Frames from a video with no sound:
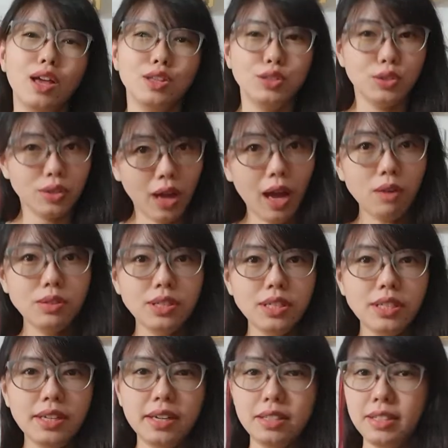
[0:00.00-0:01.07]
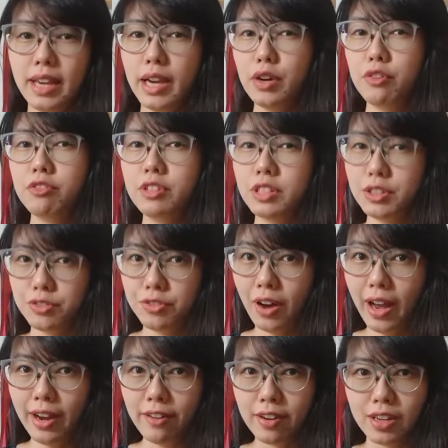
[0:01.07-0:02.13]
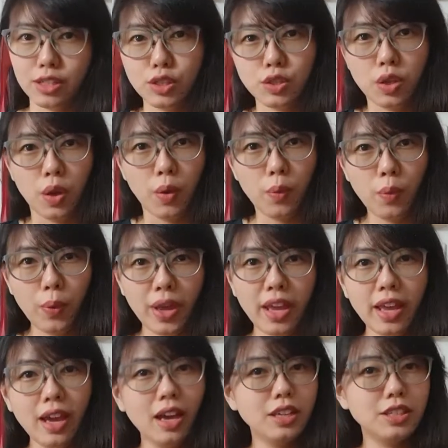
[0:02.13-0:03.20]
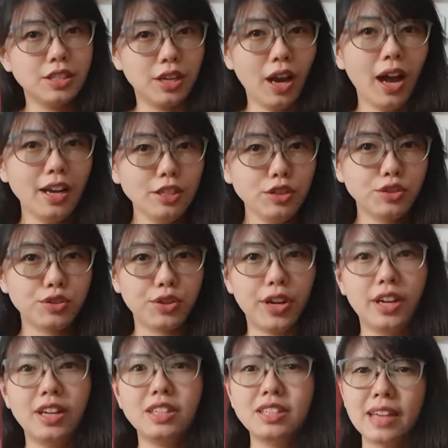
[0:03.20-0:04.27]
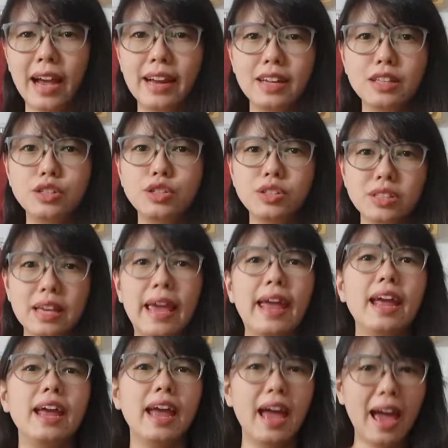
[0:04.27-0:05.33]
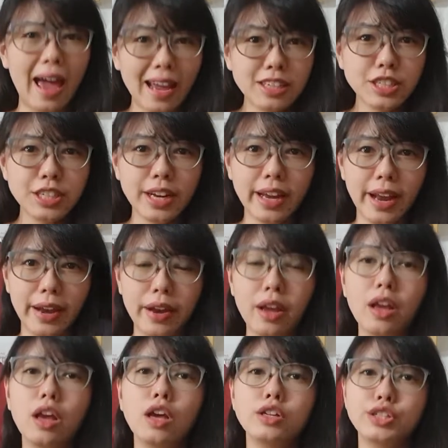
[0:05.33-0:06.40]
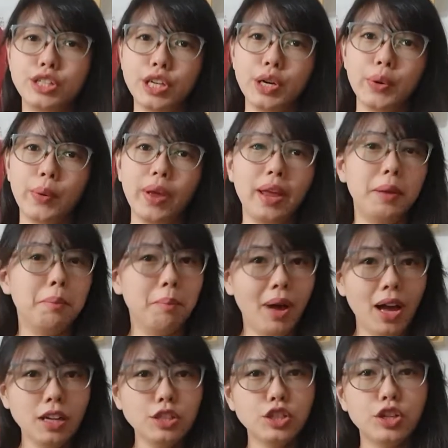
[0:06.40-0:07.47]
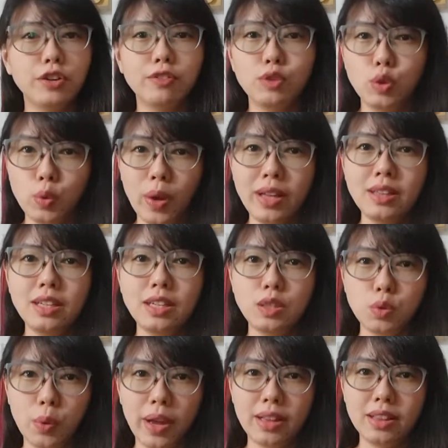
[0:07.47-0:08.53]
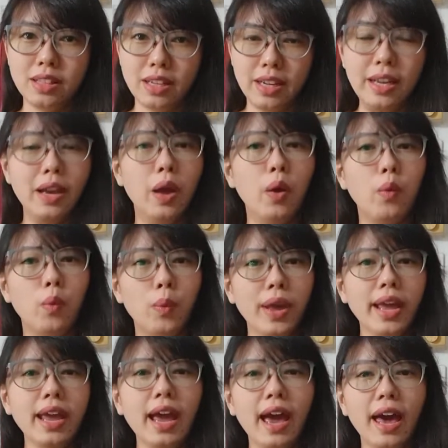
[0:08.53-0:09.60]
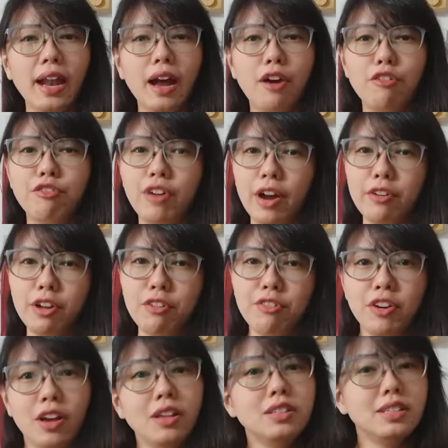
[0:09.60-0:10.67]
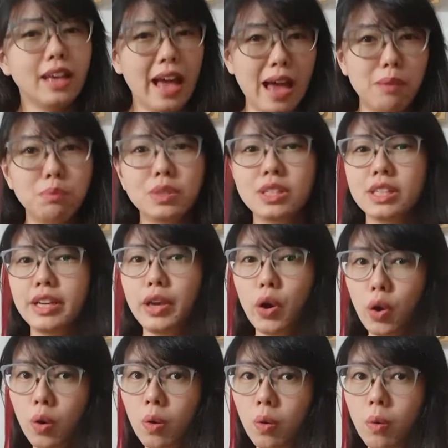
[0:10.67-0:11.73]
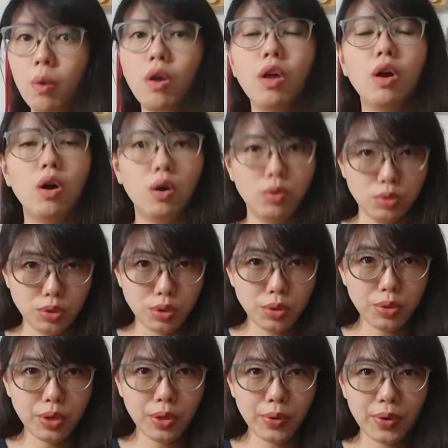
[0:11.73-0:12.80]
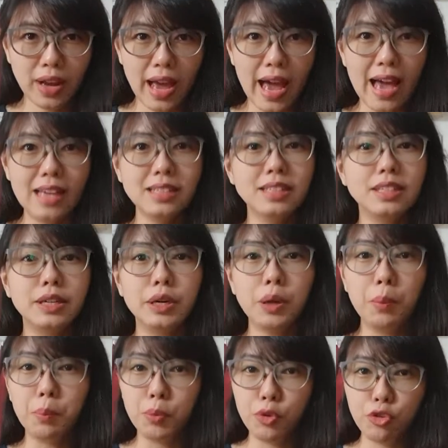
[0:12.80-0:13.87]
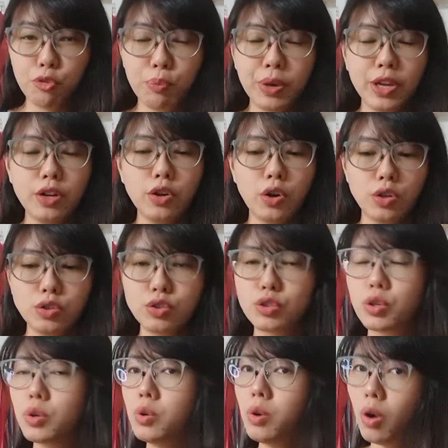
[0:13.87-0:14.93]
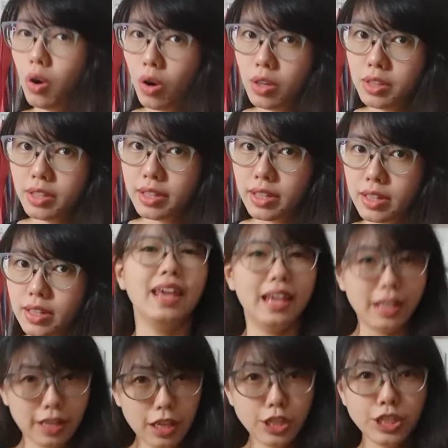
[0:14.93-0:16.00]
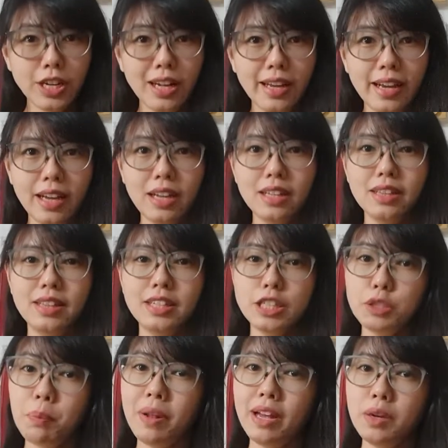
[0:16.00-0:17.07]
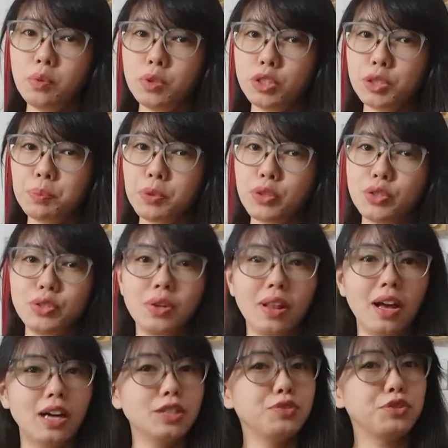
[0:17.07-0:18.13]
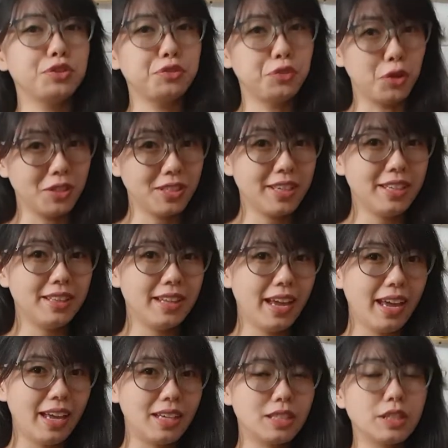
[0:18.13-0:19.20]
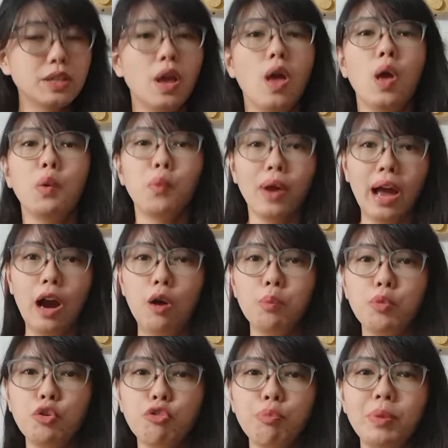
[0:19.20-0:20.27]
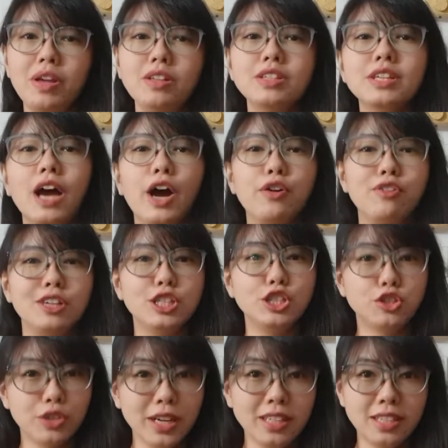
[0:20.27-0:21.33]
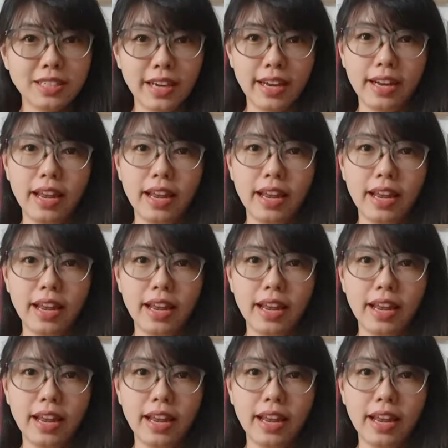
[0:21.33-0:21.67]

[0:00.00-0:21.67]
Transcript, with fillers: To counter the attack of this virus, we as a country decided to take action. So in March of 2020, we had our very first MCO, also known as the Movement Control Order. Initially, this plan was supposed to last for 14 days, where our movements are restricted